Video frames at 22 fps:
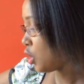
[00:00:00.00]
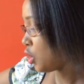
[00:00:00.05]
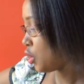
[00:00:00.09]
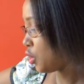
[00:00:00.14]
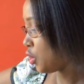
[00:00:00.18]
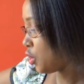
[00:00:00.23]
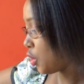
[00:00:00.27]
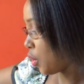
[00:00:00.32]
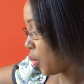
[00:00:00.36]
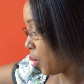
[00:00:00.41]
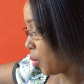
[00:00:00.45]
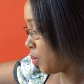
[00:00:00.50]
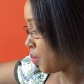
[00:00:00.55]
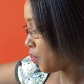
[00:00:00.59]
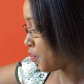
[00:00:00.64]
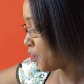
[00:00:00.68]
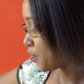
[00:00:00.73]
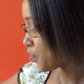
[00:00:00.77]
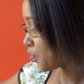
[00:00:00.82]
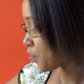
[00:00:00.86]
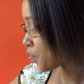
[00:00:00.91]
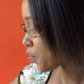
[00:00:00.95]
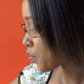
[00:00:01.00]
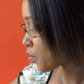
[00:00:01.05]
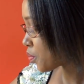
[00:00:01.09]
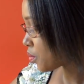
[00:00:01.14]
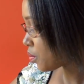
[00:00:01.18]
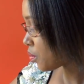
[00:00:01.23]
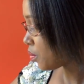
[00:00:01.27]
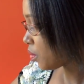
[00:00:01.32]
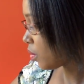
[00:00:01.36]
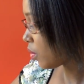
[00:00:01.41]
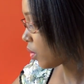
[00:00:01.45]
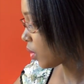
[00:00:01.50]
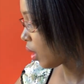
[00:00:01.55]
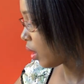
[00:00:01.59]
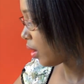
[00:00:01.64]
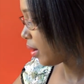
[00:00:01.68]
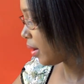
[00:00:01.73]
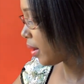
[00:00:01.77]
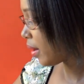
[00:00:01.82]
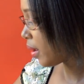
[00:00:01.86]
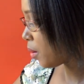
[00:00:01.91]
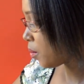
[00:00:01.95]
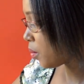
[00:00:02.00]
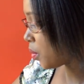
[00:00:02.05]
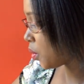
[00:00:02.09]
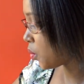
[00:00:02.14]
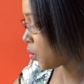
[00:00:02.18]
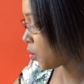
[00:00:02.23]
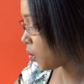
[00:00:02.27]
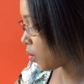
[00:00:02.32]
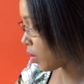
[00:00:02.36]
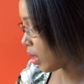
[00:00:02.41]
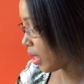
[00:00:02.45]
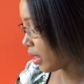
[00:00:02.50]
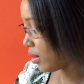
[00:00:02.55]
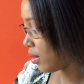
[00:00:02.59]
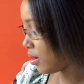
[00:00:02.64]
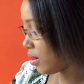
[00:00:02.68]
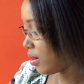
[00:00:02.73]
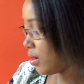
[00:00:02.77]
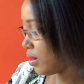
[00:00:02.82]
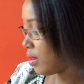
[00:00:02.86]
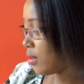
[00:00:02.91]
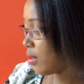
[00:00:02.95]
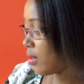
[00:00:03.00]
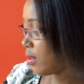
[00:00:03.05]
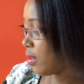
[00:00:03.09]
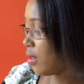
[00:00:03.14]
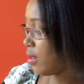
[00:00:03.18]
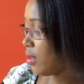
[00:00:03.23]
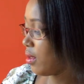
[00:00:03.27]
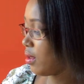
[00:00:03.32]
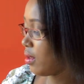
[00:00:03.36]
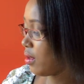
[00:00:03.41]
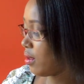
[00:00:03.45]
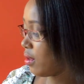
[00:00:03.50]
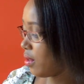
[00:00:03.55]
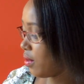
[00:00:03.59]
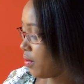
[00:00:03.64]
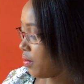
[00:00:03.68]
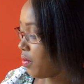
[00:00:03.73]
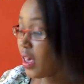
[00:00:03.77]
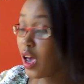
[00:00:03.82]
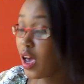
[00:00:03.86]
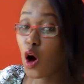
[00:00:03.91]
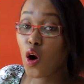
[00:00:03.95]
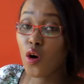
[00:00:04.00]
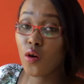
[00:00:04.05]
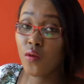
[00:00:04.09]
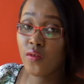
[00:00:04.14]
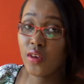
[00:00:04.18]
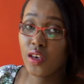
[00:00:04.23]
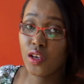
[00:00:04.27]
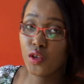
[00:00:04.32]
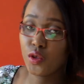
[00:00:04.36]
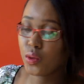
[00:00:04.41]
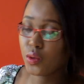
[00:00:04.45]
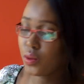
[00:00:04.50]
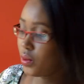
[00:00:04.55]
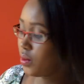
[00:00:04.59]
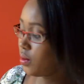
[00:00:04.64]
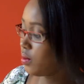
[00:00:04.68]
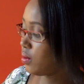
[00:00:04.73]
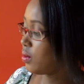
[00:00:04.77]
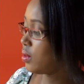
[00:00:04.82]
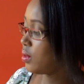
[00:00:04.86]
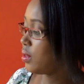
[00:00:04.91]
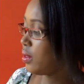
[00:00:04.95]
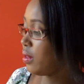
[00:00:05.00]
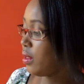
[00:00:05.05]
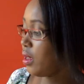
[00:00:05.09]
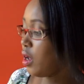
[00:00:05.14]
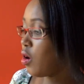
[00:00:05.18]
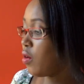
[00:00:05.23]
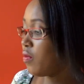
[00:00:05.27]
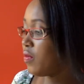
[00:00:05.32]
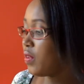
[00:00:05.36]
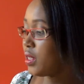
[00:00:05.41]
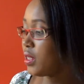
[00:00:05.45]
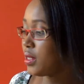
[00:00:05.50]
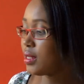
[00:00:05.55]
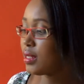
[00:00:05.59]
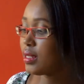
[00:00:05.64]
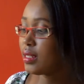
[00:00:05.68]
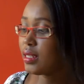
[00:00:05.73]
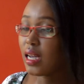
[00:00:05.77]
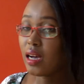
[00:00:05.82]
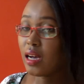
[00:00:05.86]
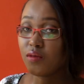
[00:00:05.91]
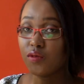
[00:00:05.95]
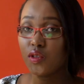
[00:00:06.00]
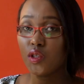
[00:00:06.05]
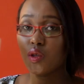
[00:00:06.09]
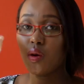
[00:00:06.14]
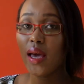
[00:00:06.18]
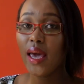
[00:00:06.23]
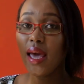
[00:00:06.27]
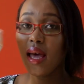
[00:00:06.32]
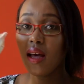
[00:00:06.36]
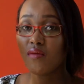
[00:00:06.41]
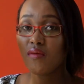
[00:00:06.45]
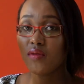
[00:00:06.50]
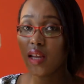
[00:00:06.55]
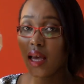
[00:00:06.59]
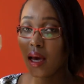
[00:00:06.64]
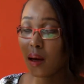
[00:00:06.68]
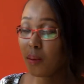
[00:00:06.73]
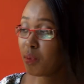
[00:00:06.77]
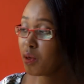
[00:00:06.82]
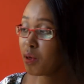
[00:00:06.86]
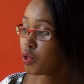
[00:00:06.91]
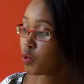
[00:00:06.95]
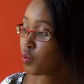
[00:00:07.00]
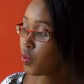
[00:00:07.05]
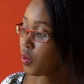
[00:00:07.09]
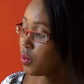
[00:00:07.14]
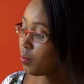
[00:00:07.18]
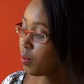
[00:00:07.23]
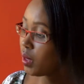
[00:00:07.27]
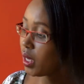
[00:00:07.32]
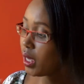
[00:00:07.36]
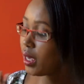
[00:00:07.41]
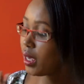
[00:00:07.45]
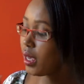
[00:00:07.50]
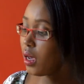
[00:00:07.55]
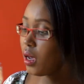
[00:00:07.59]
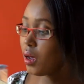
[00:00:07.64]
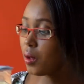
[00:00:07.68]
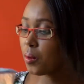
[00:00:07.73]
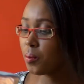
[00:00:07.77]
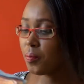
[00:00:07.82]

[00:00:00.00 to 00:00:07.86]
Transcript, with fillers: So number one, the obvious the obvious stuff. So I have diapers with me here.